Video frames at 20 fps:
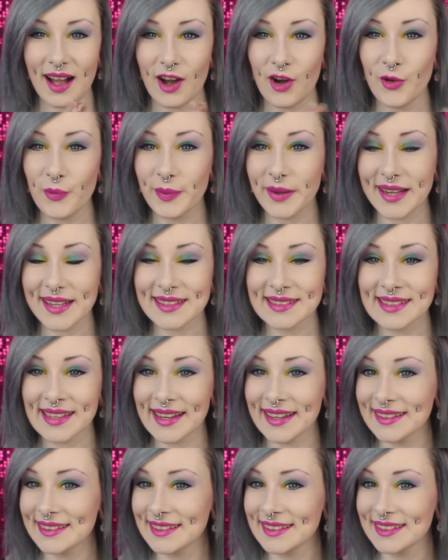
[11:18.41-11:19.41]
Hope you guys
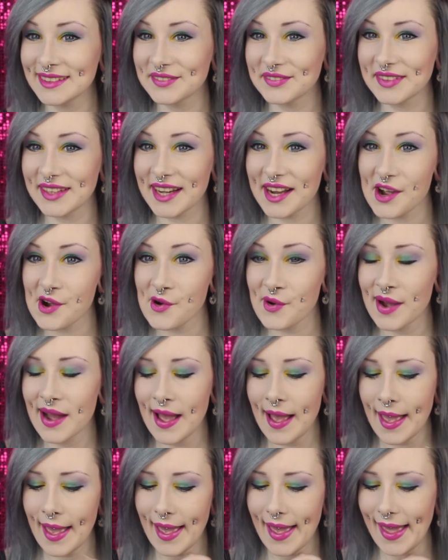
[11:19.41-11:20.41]
liked this video,
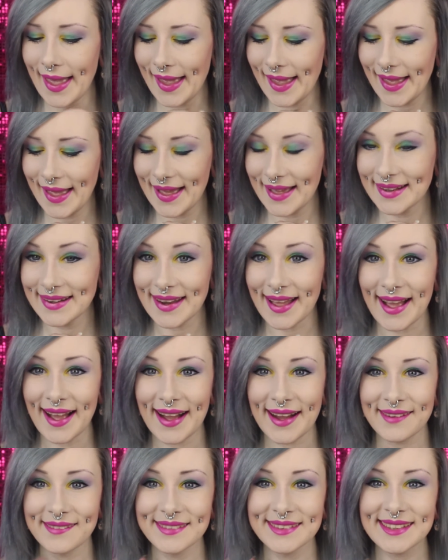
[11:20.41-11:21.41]
and
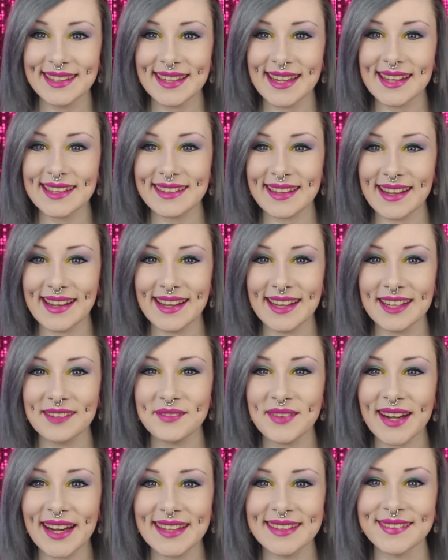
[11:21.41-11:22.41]
I will see you guys in
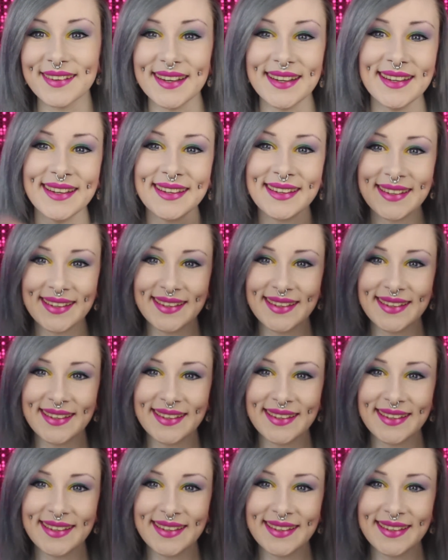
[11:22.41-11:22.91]
my next one.